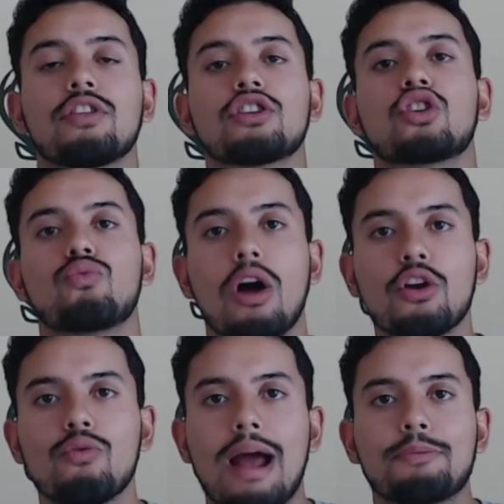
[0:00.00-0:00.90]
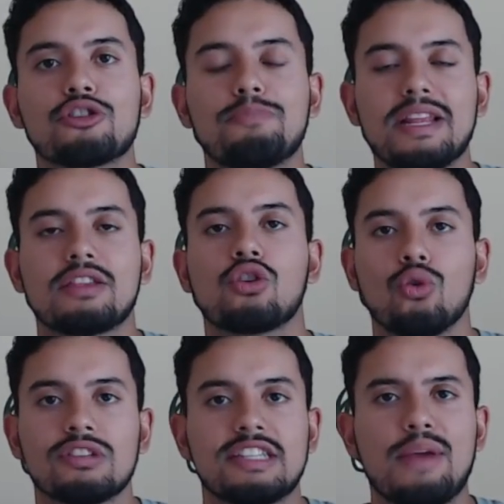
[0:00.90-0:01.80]
Toronto Raptors beat the
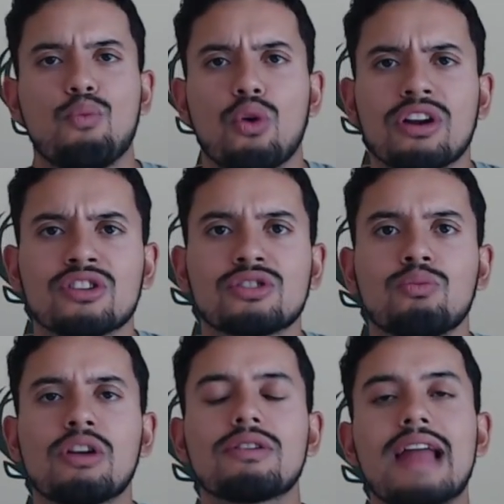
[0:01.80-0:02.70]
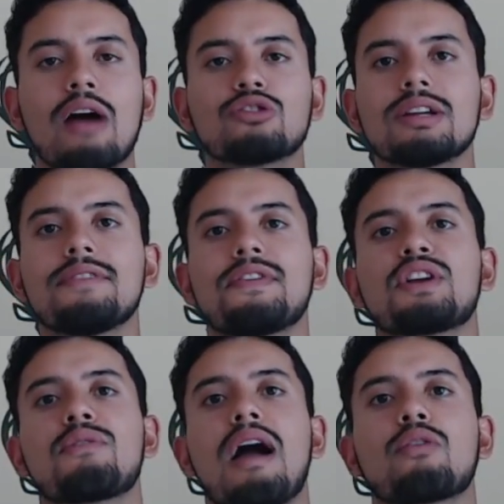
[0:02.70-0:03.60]
Golden State Warriors. We are now trying to
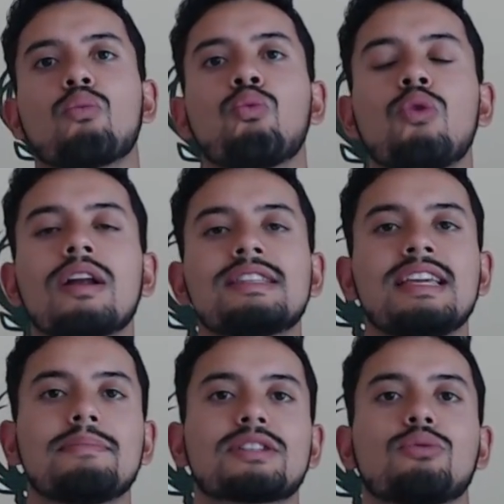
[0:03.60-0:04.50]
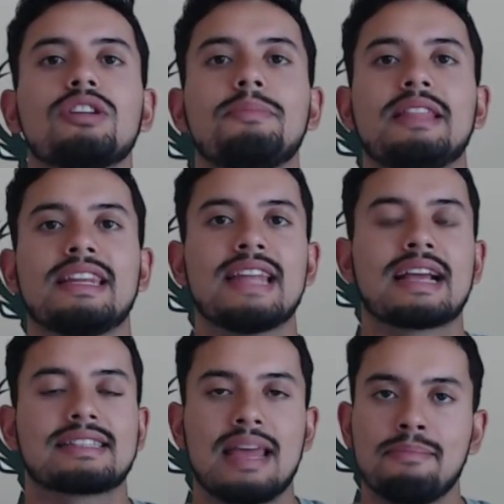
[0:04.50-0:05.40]
figure out what team is going to be the
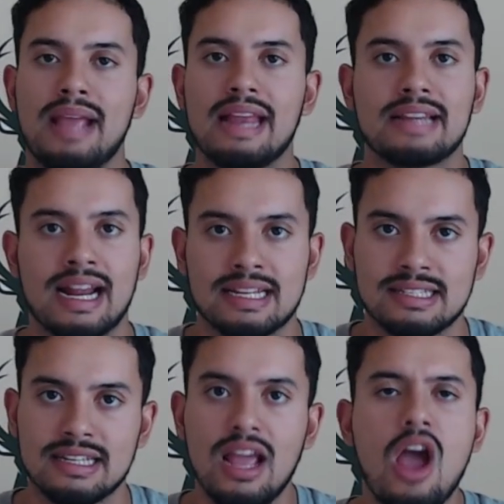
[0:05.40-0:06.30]
next NBA dynasty.